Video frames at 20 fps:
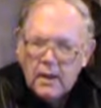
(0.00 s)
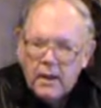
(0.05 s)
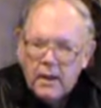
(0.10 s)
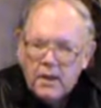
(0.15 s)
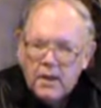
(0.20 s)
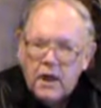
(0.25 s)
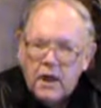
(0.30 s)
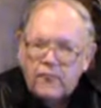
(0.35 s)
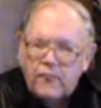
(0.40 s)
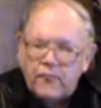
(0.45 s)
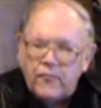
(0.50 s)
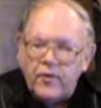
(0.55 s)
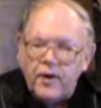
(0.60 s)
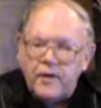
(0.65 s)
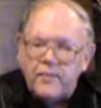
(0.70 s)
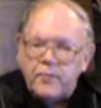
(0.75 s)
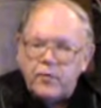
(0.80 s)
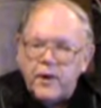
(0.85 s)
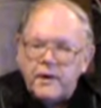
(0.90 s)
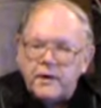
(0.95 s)
That
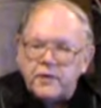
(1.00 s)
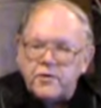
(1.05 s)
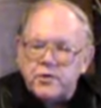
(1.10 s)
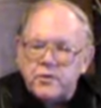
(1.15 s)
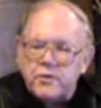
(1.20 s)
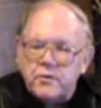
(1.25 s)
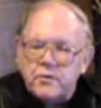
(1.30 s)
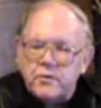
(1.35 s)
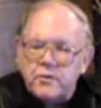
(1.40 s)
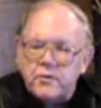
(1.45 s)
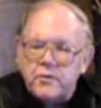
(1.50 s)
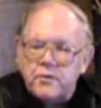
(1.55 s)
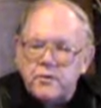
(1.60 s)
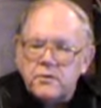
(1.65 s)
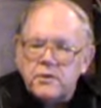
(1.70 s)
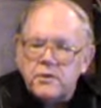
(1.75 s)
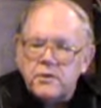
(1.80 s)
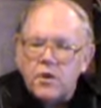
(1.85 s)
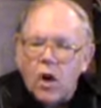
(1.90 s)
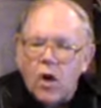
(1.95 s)
Philip went
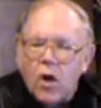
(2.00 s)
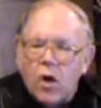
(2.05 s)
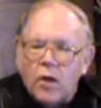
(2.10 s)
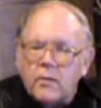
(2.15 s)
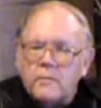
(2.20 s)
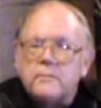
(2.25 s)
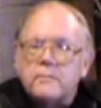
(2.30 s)
to Gaul,